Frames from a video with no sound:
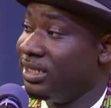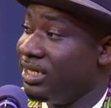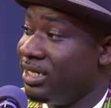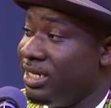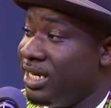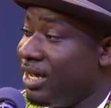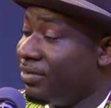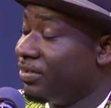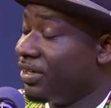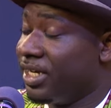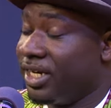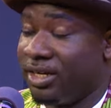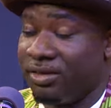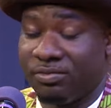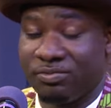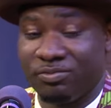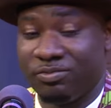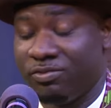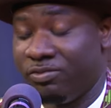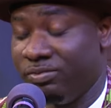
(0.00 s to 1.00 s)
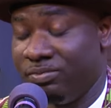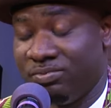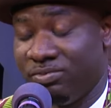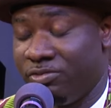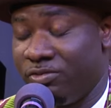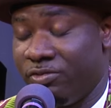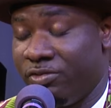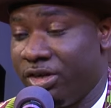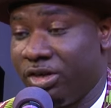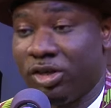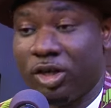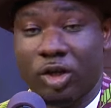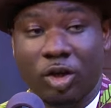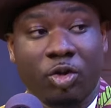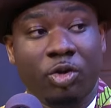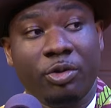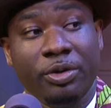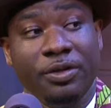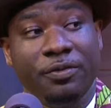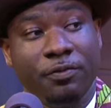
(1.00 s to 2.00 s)
never get real
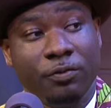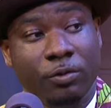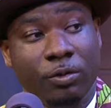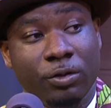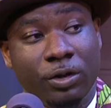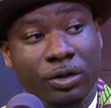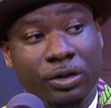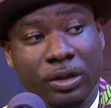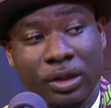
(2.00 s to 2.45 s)
glory for.